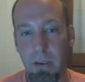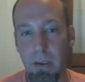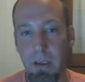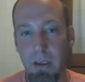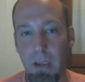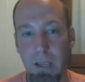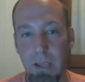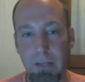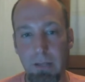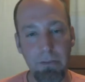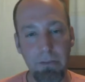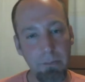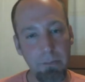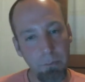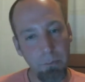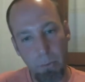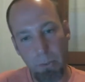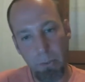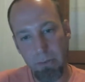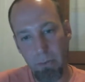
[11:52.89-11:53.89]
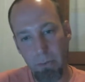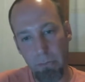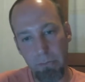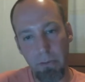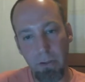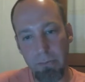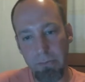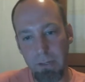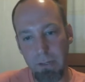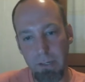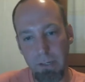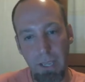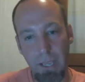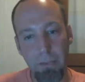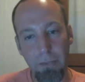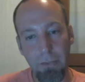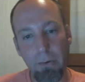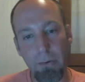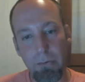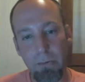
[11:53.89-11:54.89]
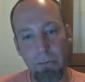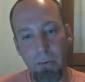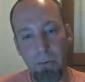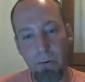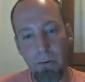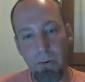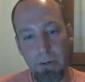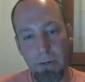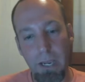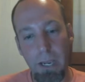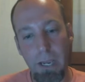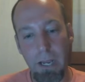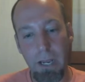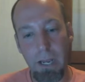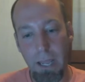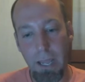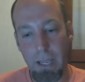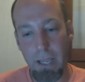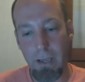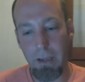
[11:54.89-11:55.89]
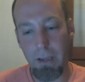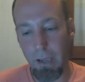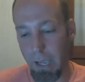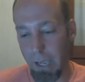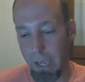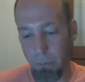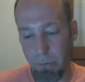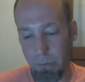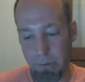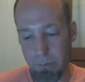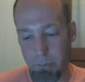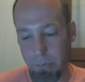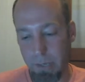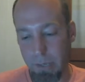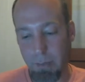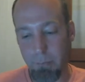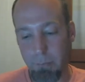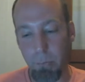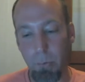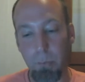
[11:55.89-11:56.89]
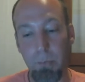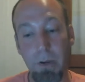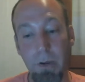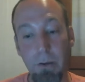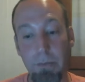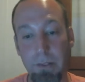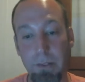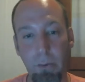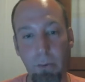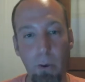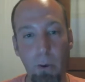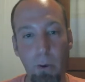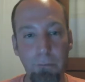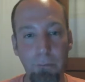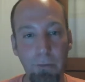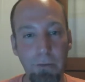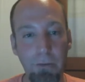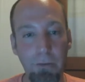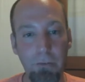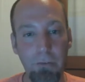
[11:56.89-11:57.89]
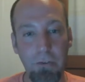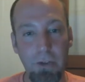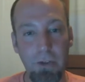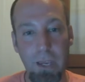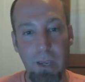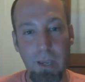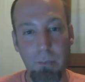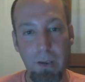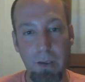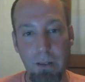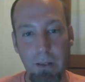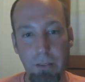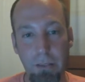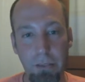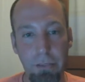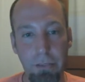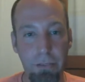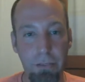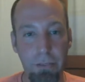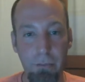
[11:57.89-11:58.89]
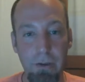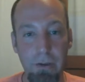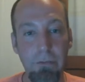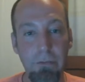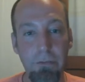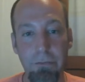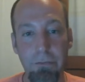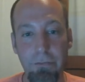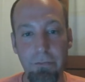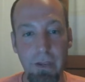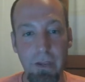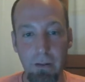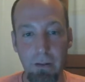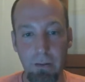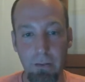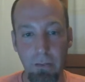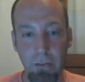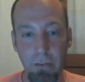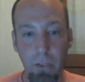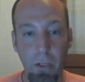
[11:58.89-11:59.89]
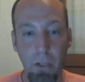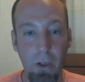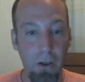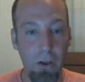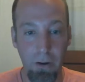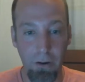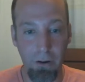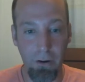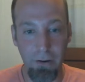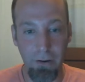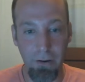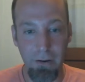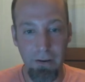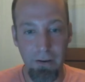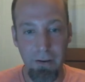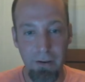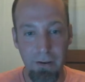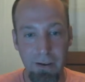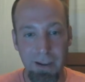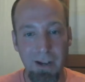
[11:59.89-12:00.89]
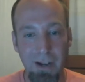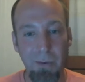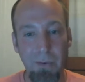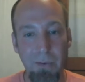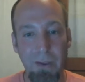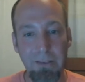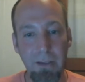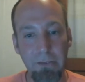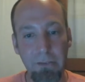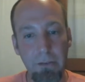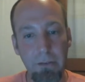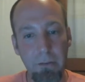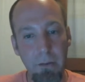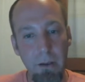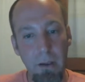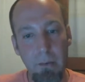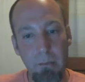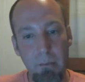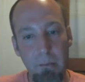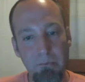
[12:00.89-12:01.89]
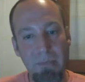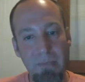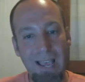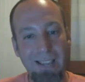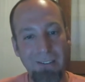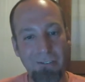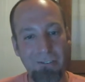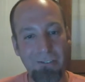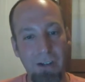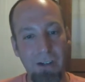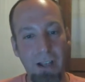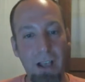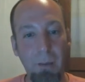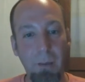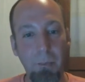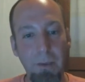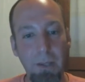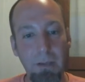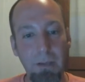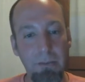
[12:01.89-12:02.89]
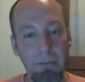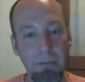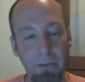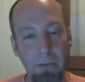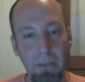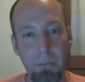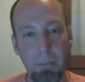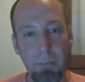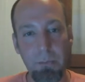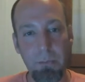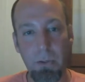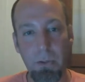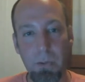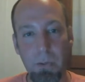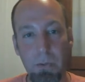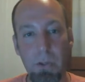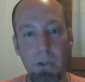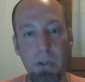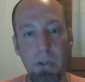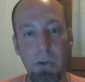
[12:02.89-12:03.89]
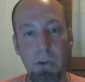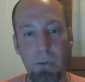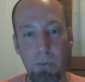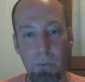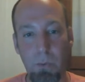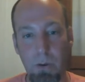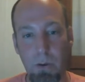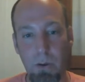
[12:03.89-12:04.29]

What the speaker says: it doesn't put those all together to create I want a bamboo mirror that's oval in shape and 3 feet long. It doesn't mash it up. It's still up to you,